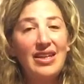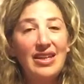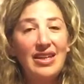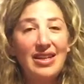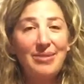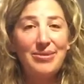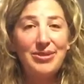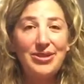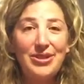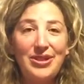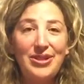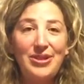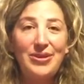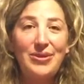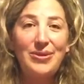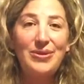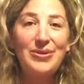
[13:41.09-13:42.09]
And I'm just
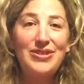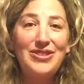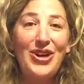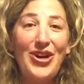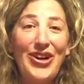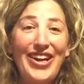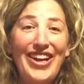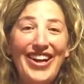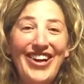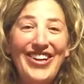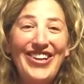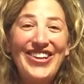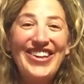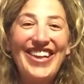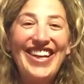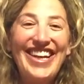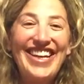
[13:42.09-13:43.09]
gonna hold. Sorry, our
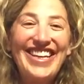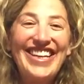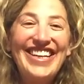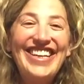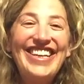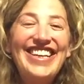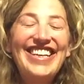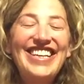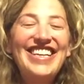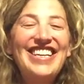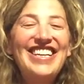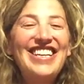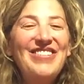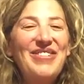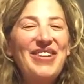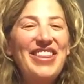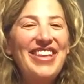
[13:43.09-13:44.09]
light.
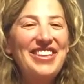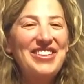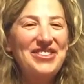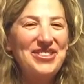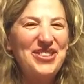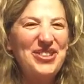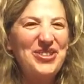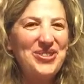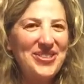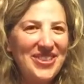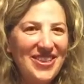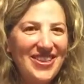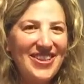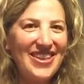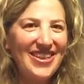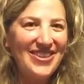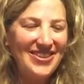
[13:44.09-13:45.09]
I think there's a ghost in
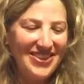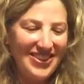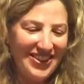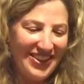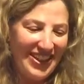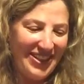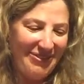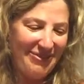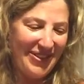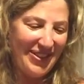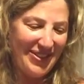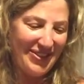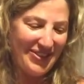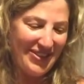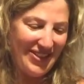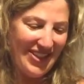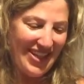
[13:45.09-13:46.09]
our house. Our light
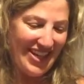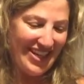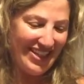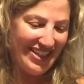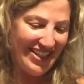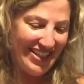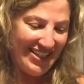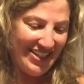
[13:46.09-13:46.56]
flickers a lot.